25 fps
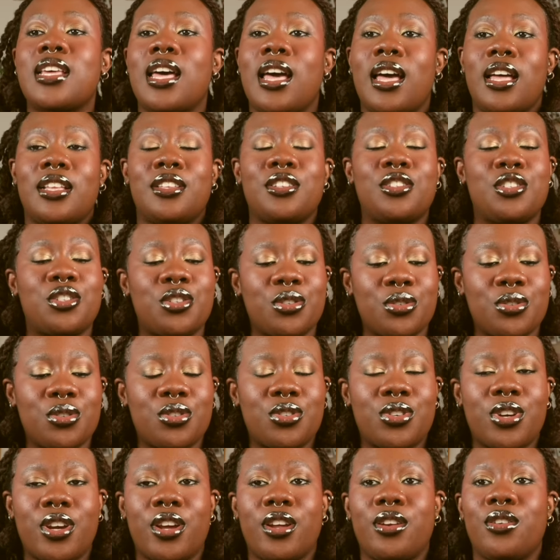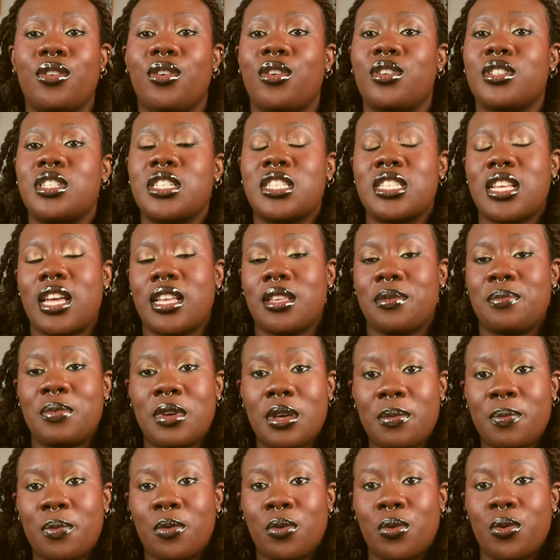are the children, or these are the
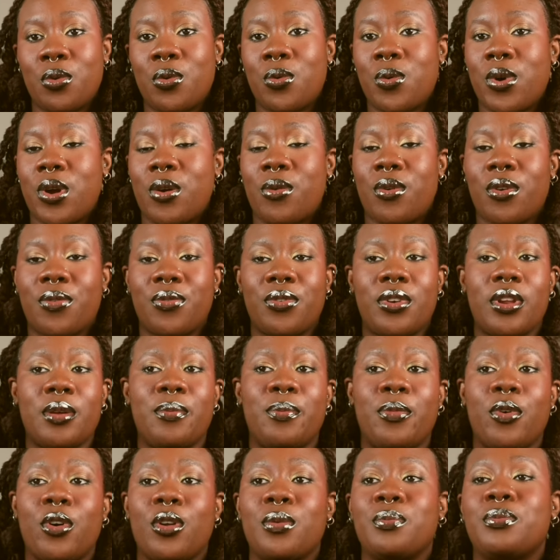people who were roughly born